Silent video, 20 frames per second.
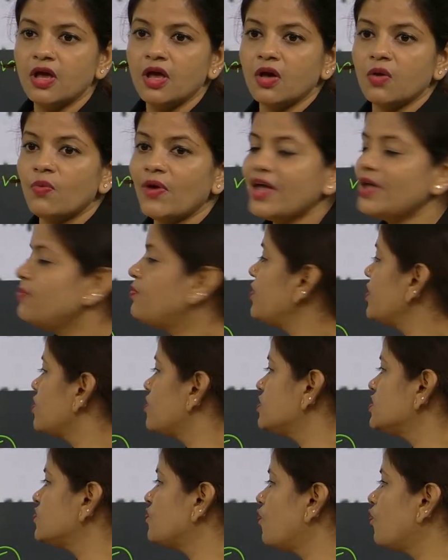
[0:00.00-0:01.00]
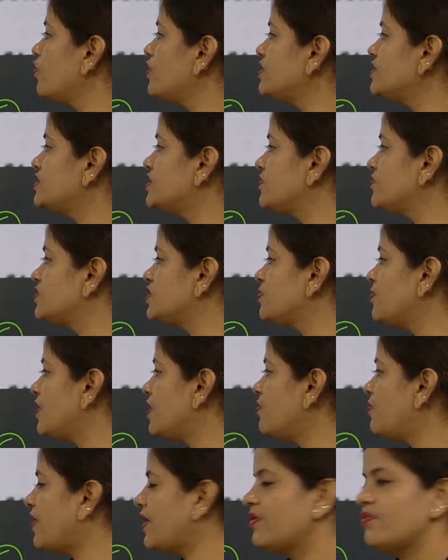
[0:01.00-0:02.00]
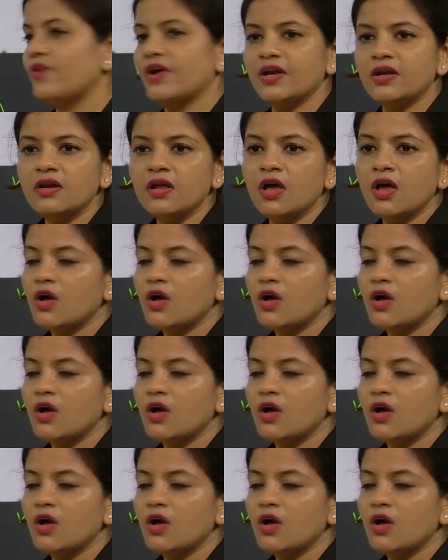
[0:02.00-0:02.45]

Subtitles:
Why? Because 4 is divisible by 1,